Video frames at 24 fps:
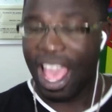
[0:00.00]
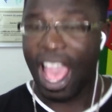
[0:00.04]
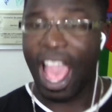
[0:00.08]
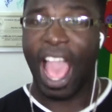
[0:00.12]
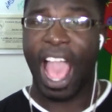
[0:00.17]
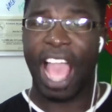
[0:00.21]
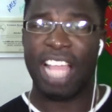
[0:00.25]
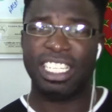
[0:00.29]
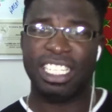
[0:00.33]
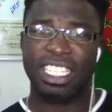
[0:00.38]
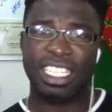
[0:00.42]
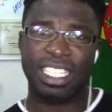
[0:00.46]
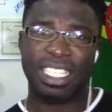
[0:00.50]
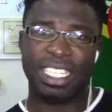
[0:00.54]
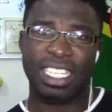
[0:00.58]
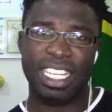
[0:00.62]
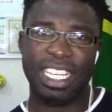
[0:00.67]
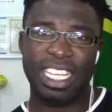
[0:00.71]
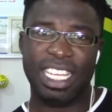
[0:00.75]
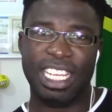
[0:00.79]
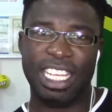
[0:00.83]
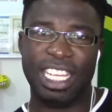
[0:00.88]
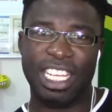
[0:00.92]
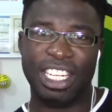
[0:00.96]
I just
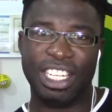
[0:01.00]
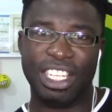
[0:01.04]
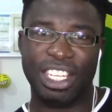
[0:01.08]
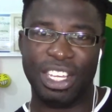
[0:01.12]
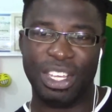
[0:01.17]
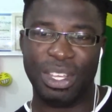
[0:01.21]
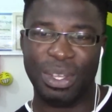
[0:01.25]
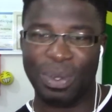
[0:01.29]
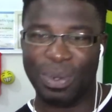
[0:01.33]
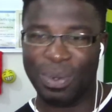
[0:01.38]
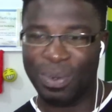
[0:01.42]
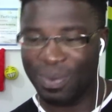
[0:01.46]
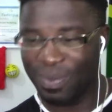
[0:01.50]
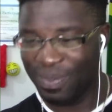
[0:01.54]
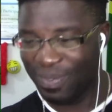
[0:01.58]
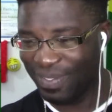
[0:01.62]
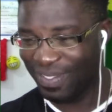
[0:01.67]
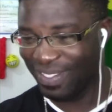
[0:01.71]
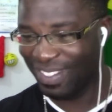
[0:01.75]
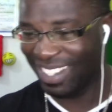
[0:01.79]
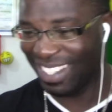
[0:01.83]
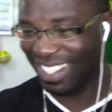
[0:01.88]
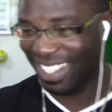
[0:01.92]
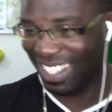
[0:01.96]
need you.
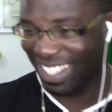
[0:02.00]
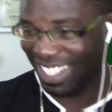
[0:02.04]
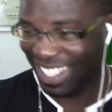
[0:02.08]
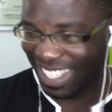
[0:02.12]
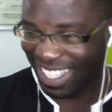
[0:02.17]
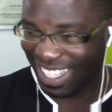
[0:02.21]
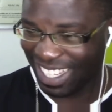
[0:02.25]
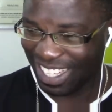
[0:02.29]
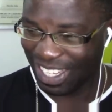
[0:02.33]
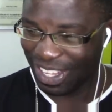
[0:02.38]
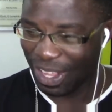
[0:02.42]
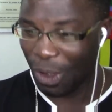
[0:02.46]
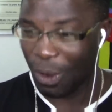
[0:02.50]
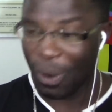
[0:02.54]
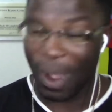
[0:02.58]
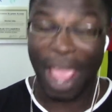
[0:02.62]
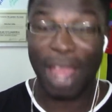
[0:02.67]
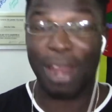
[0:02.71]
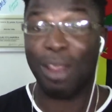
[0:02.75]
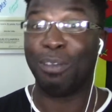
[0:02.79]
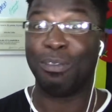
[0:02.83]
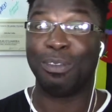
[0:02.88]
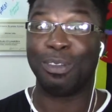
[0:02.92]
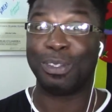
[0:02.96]
Oh, I
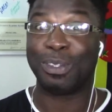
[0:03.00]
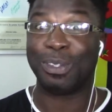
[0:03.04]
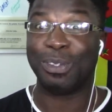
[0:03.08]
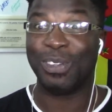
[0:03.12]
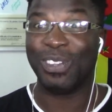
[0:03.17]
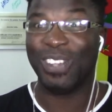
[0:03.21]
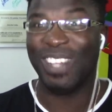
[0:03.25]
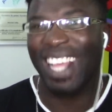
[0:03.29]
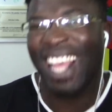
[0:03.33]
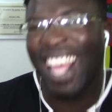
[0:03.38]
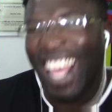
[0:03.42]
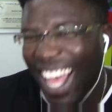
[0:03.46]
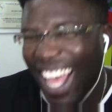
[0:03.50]
love you too.